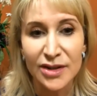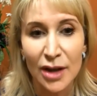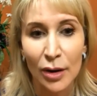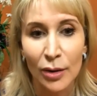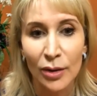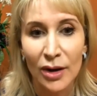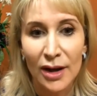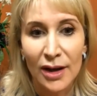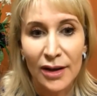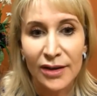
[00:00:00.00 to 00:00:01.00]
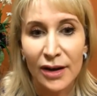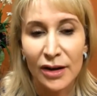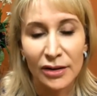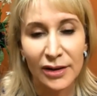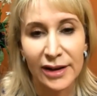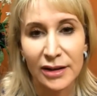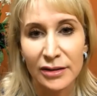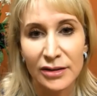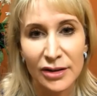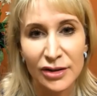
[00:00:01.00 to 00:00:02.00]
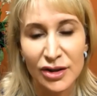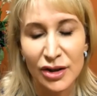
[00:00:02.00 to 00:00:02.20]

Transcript: So there, like Dr.